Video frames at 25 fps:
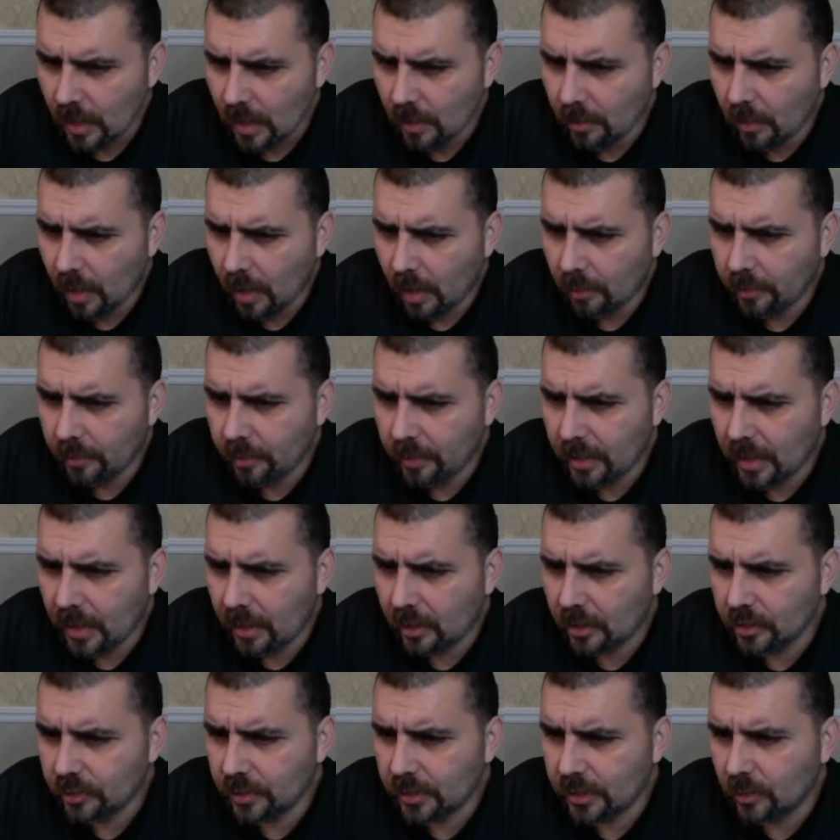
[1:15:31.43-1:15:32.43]
Bobby B. I
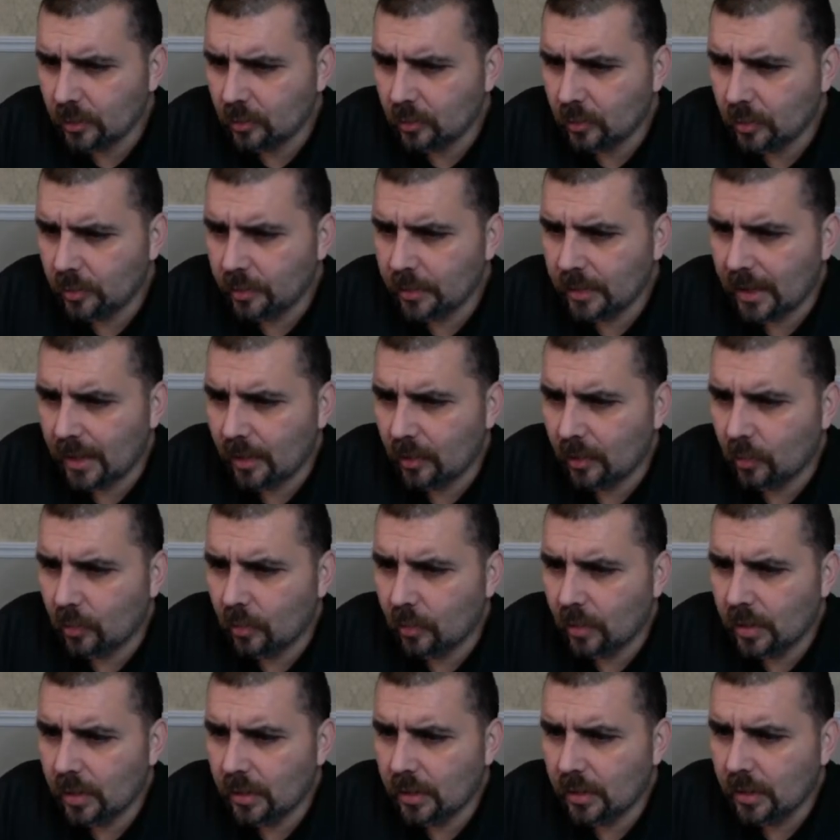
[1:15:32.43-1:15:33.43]
was with a woman at
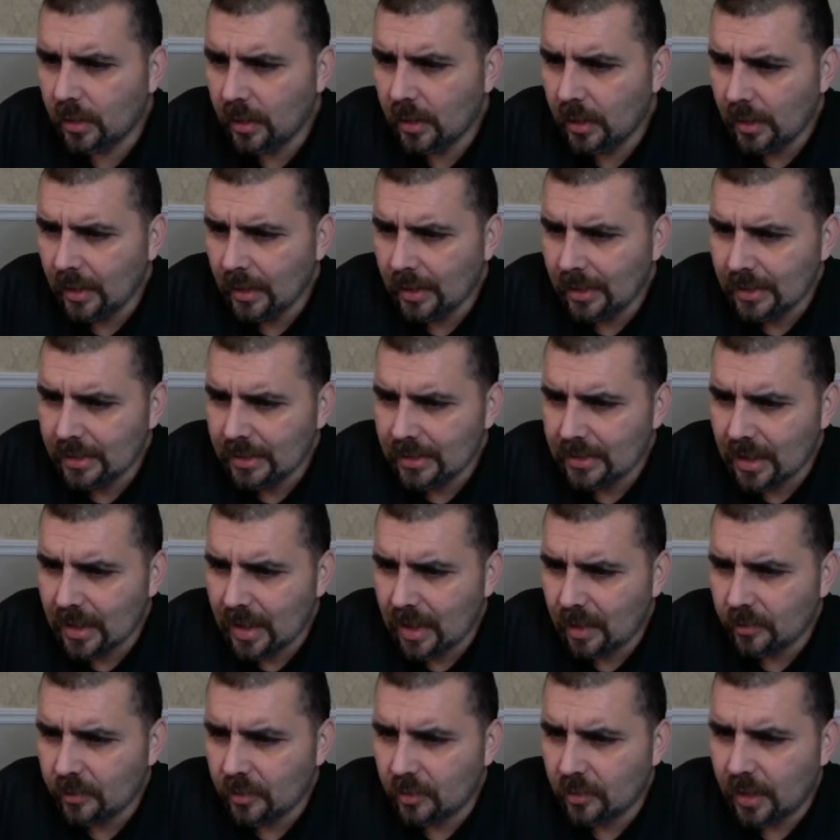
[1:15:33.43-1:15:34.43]
one
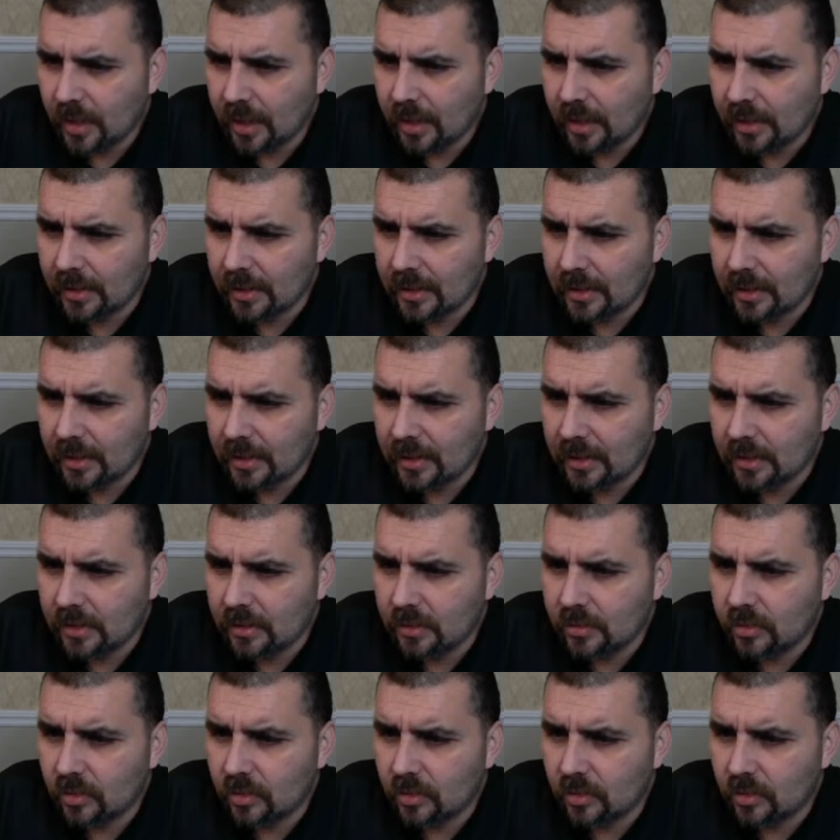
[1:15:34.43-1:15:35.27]
time who had kids.